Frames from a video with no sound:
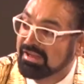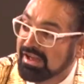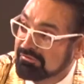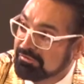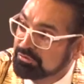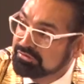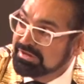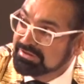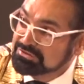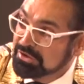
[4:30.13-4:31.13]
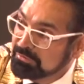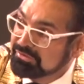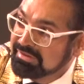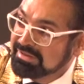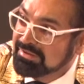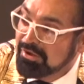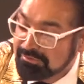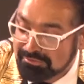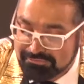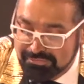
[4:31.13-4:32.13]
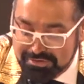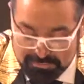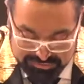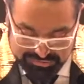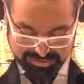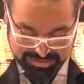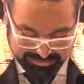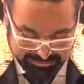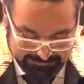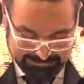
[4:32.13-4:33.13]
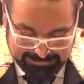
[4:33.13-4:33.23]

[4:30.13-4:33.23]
And unfortunately, John wasn't on for commission either.